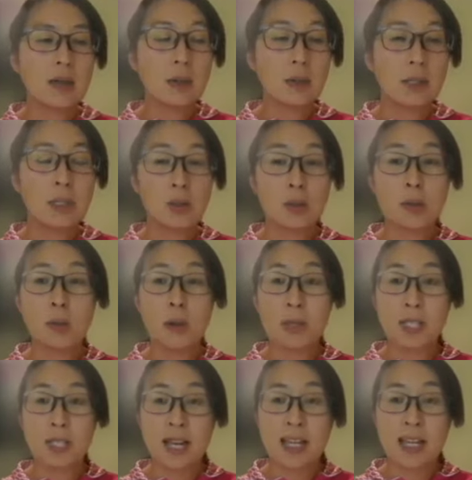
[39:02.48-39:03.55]
it was a group of
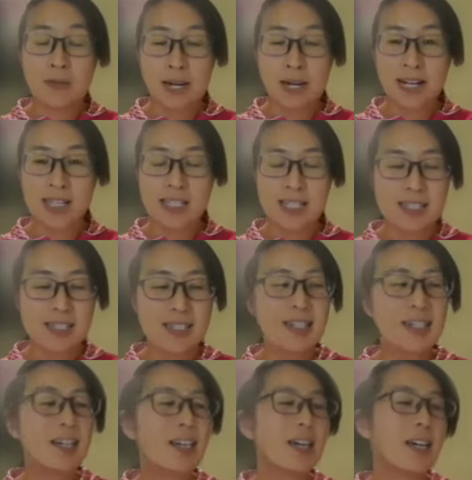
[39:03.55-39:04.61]
10 of us
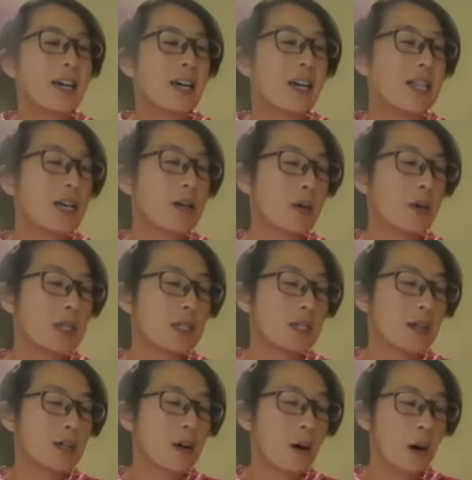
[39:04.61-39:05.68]
and it was
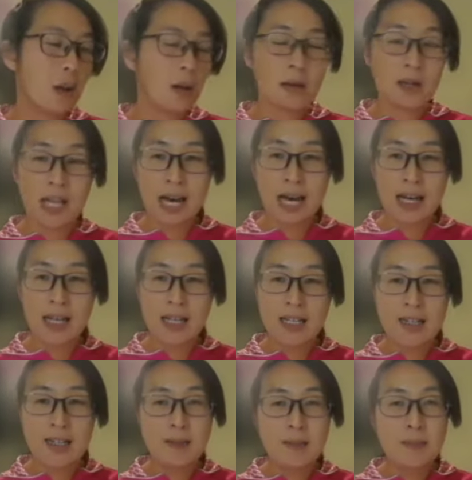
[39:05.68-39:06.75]
all online
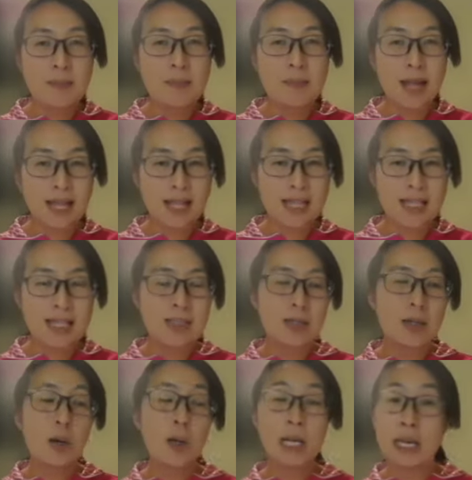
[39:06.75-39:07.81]
stunning.
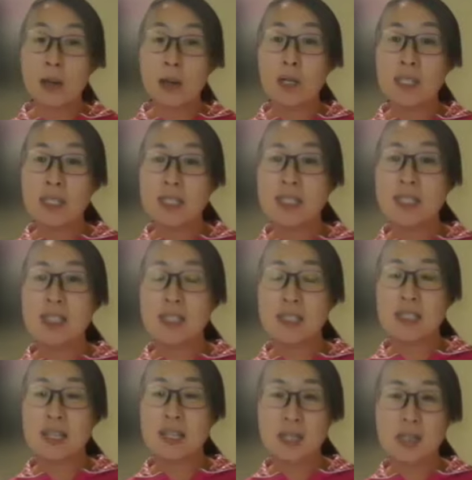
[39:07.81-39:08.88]
So it was
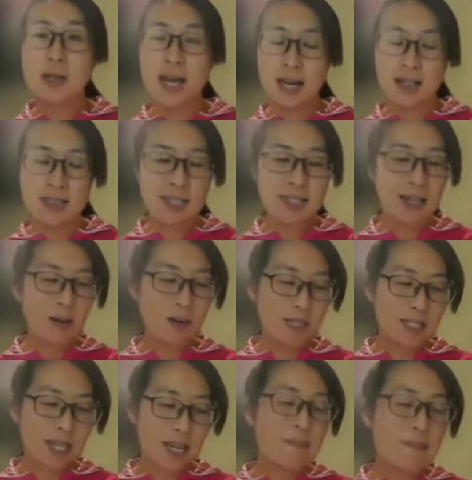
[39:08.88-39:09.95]
a little hectic, I would
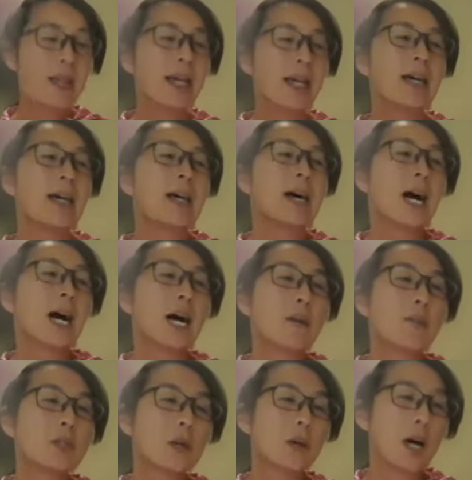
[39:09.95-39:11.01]
say. Um,
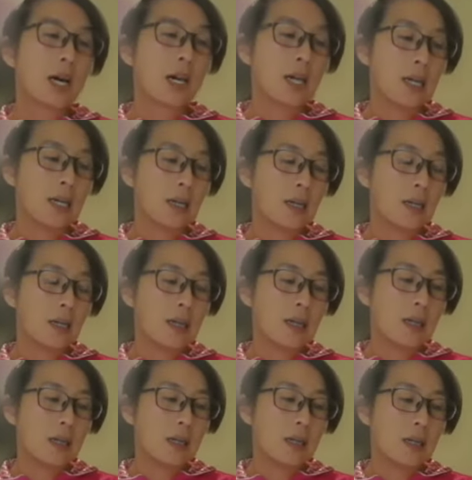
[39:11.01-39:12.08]
so
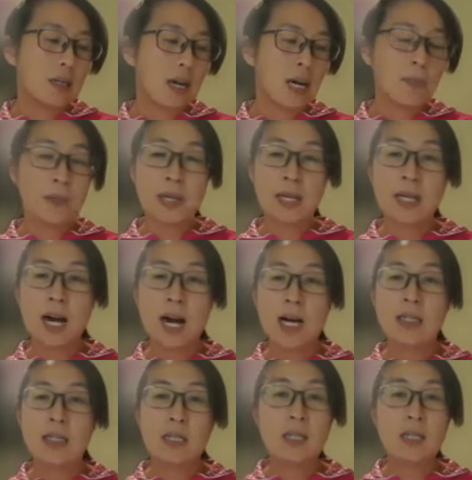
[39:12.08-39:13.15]
I, I play an
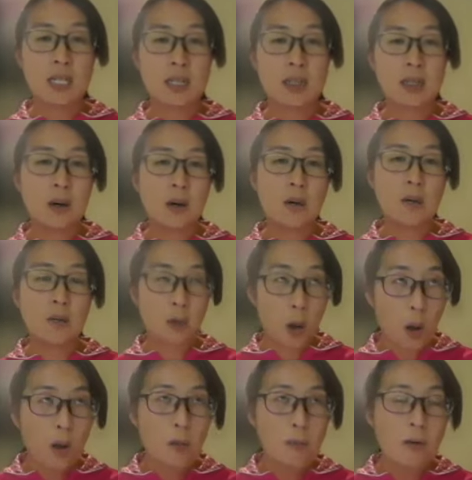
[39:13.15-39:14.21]
acting lead
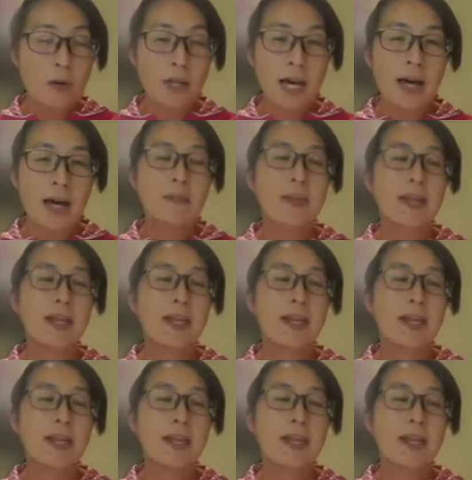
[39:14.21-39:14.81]
role for that,